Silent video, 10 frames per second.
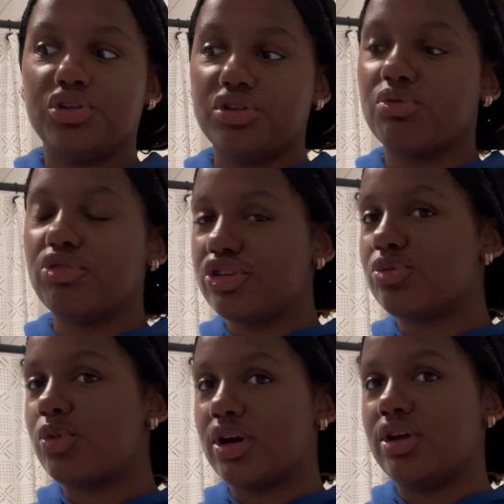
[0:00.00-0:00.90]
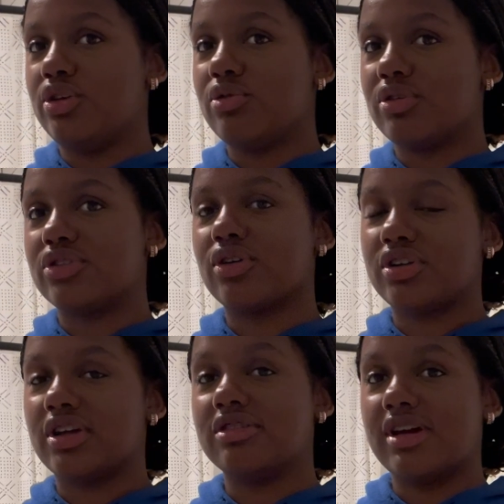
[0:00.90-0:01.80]
the reason why you can start
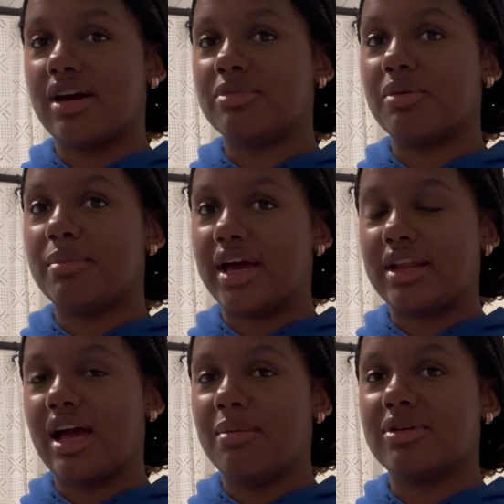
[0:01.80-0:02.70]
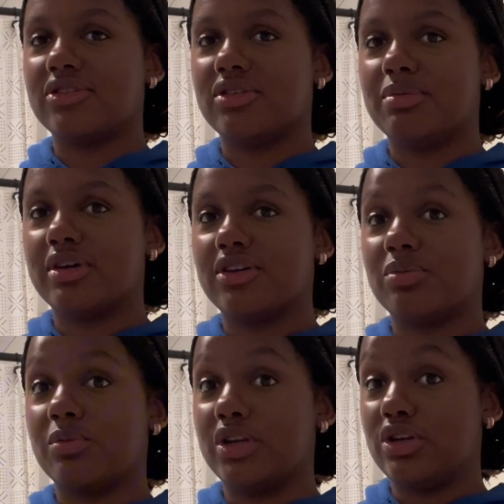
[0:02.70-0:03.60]
to adapt bad habits is because
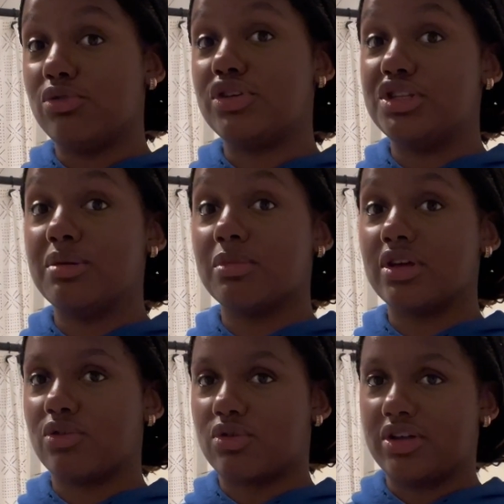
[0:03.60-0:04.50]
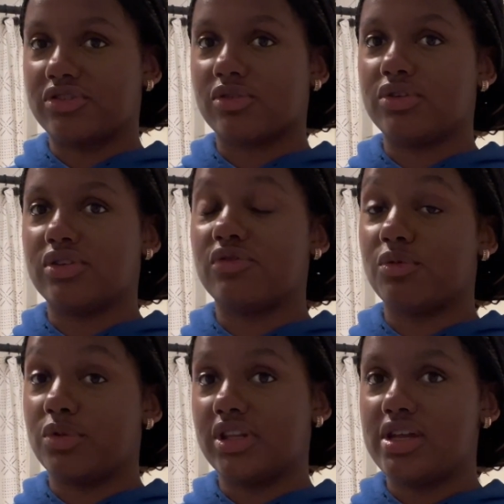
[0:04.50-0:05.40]
when you see them getting the consequences for
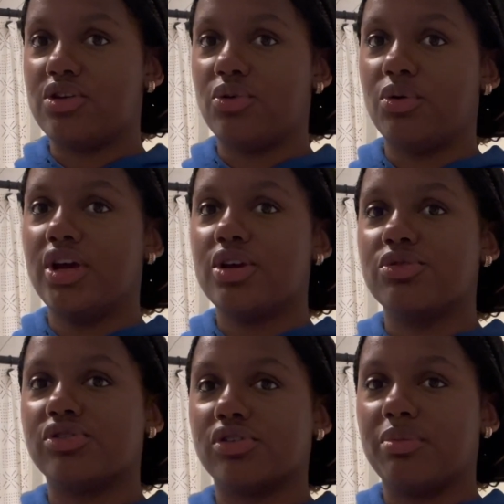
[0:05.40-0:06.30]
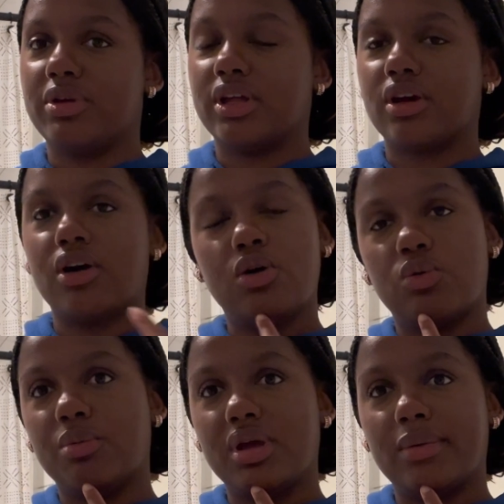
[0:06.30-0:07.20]
what they do, you start to be like, oh, well,
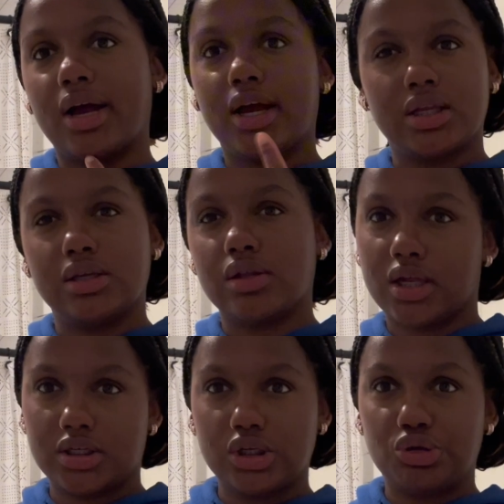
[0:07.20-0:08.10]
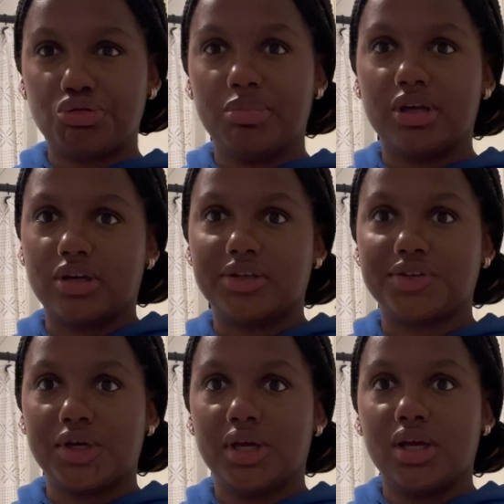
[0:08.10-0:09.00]
maybe I can do that too, because
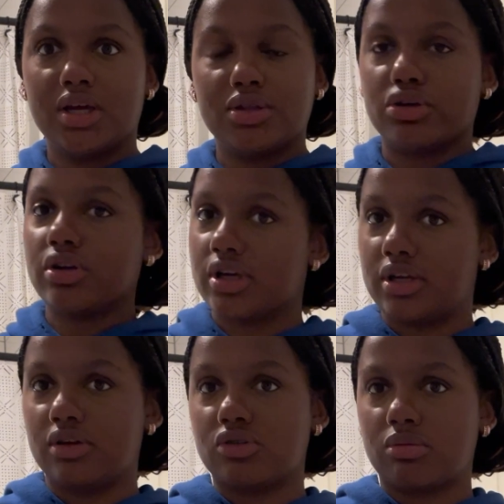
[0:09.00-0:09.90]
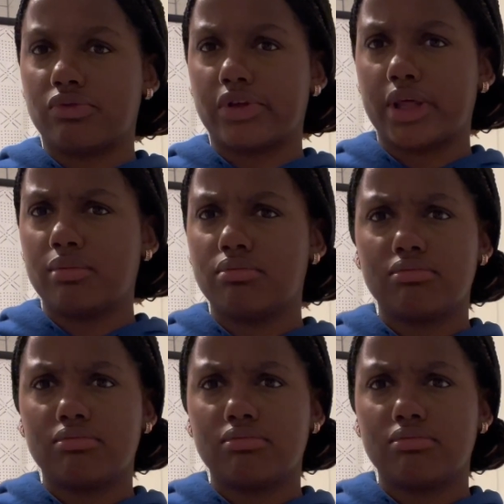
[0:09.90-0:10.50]
they're not getting in trouble for that.